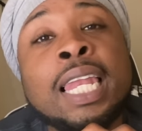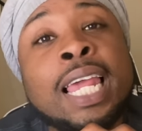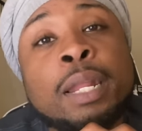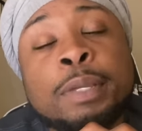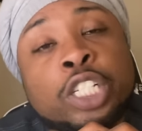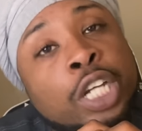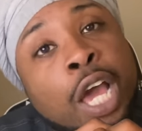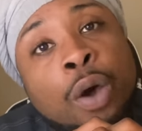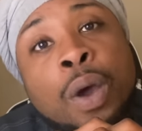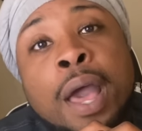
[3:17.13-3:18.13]
Let a bitch
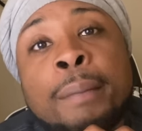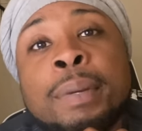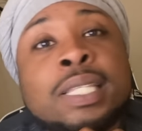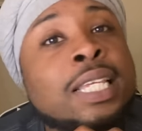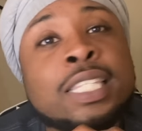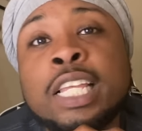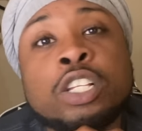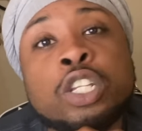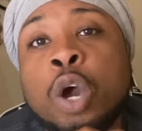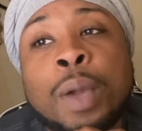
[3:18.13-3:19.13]
know. But sis,
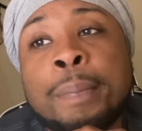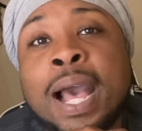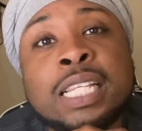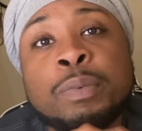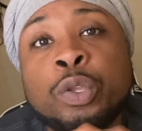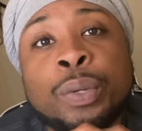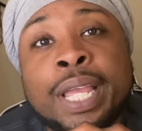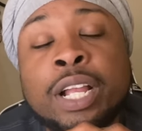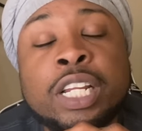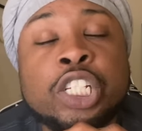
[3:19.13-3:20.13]
there's no way possible you
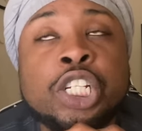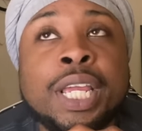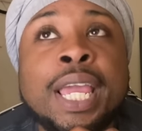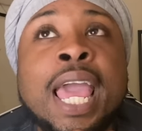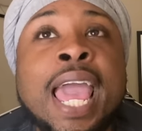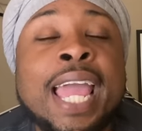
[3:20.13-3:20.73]
didn't hear this shit.